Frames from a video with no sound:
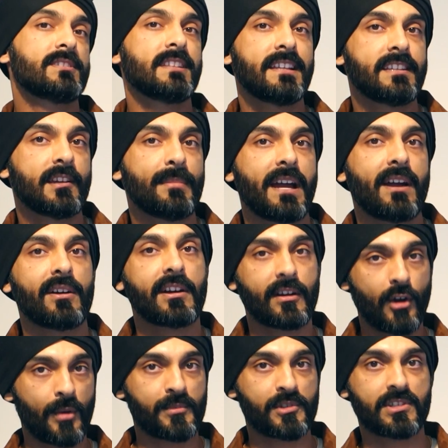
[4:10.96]
to Linda about her
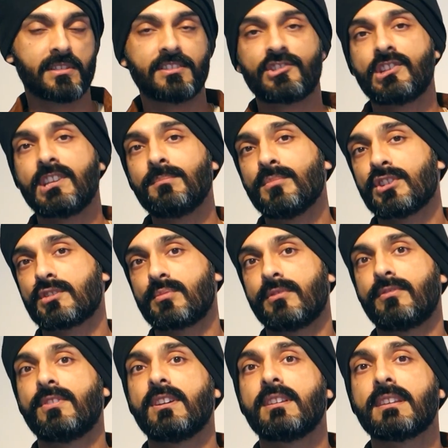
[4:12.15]
options, she much
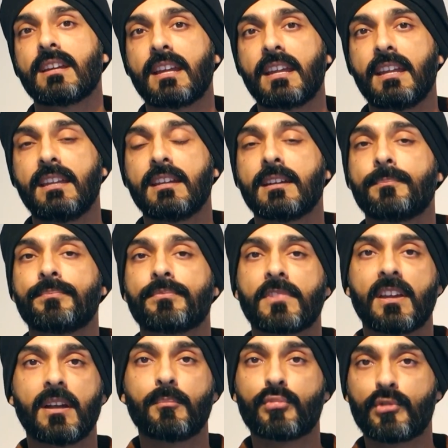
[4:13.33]
preferred a
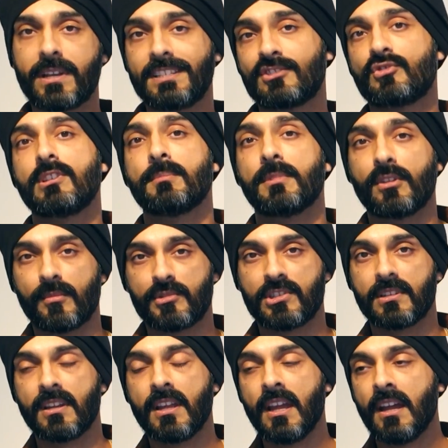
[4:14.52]
brace treatment
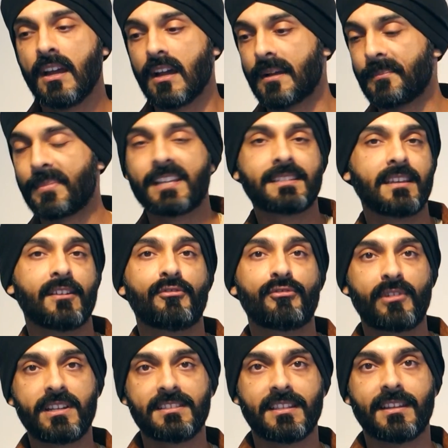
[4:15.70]
option. Basically her
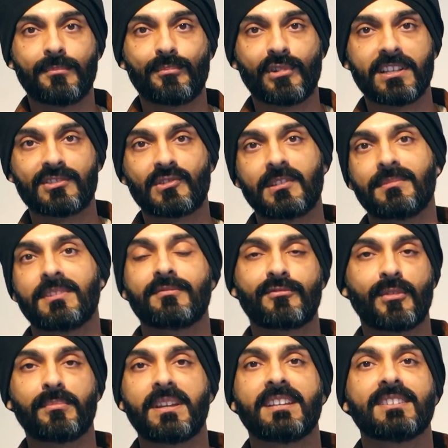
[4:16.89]
friends had had brace treatment
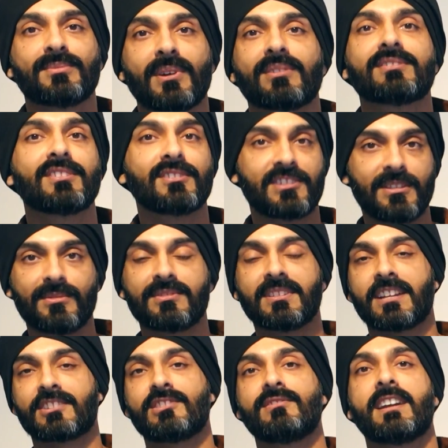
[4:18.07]
from me as well, so she was
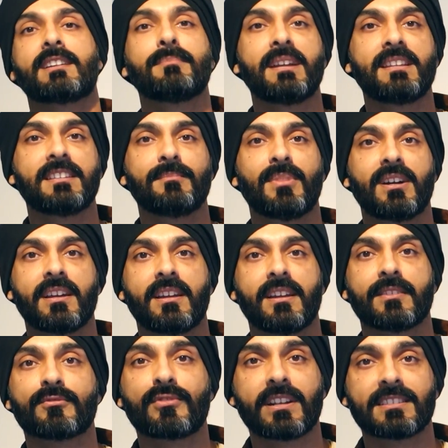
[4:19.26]
actually recommended by her
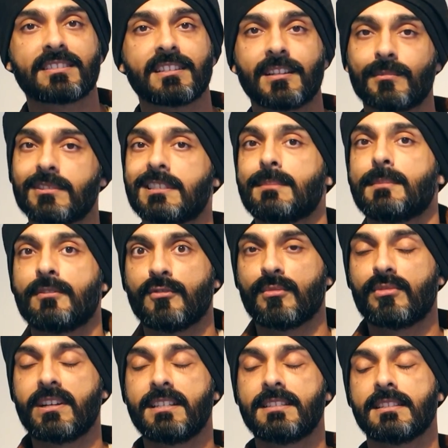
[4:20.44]
friends to come and see me for
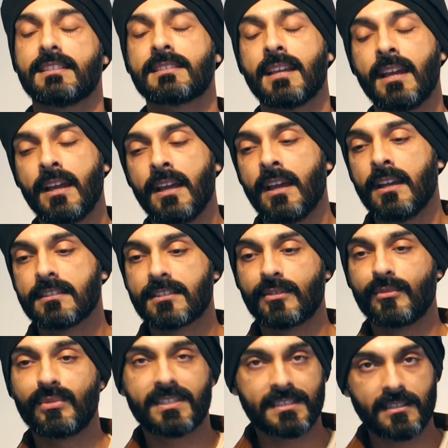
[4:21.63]
braces. So
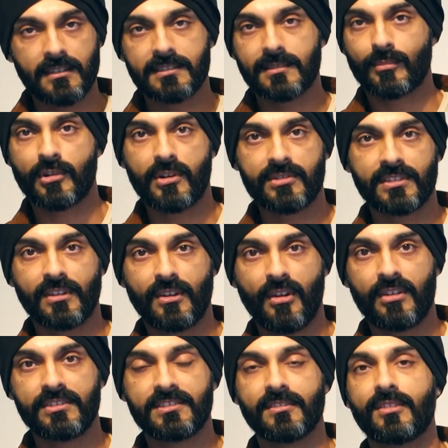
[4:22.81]
we discussed the pros and
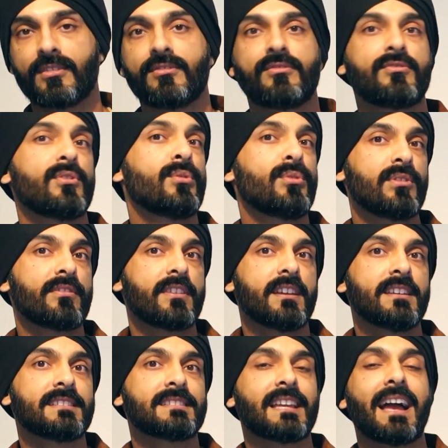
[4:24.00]
cons of all of
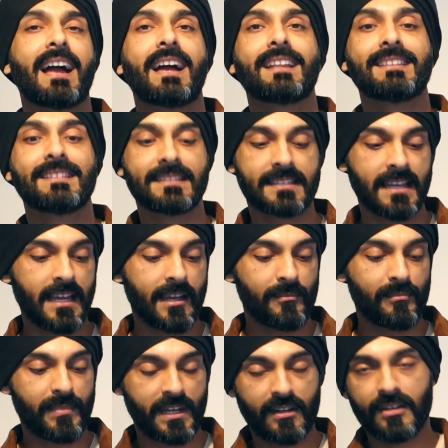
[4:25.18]
this, and
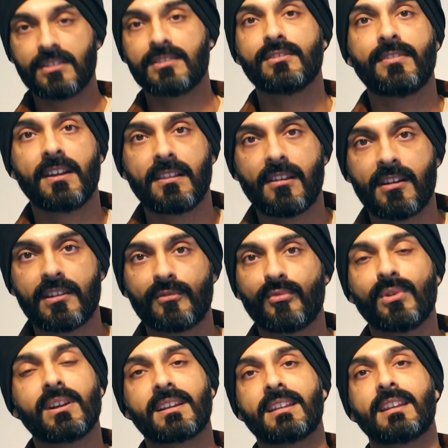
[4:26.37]
because of her line of
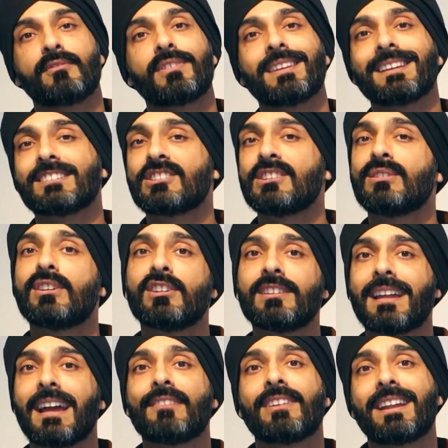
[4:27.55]
work and everything, she couldn't
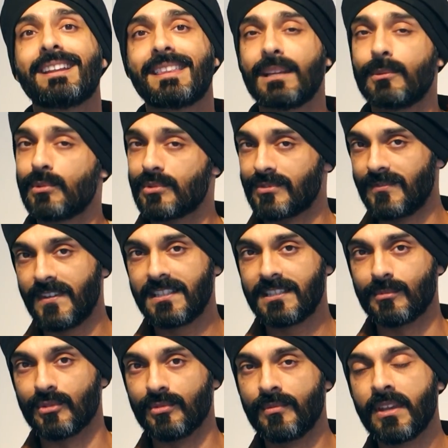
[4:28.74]
have anything which was
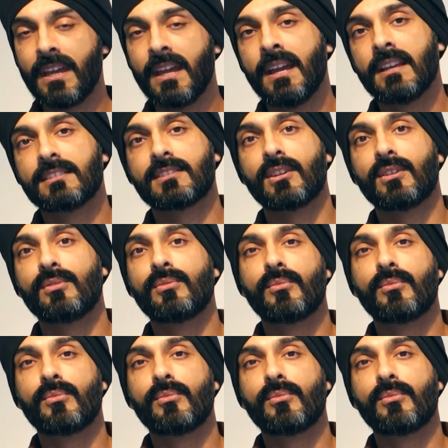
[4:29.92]
visible. So